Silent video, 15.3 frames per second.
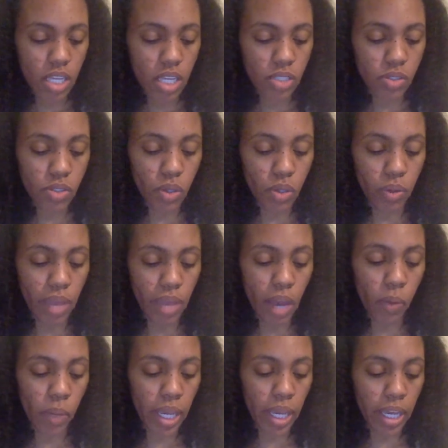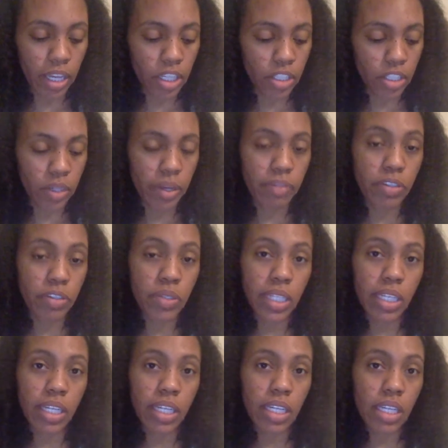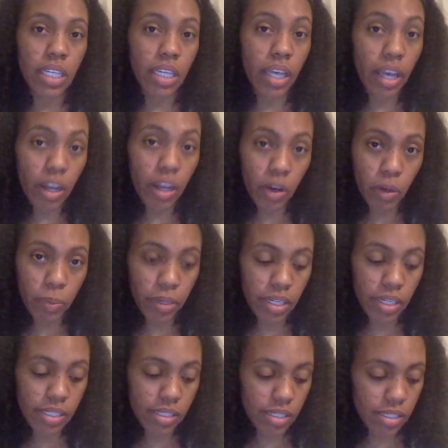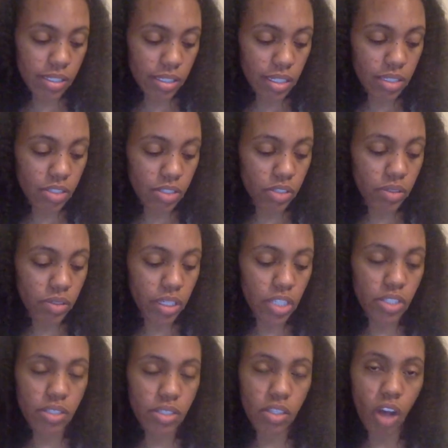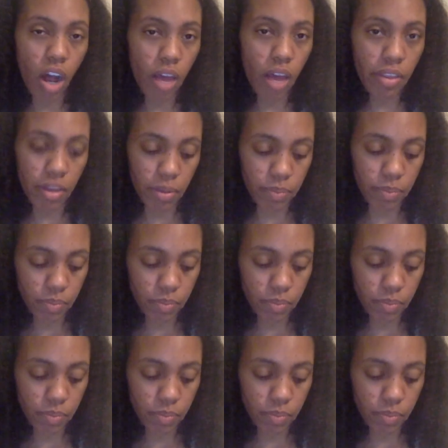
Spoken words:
So that way, if you need any help or assistance, you can just call them.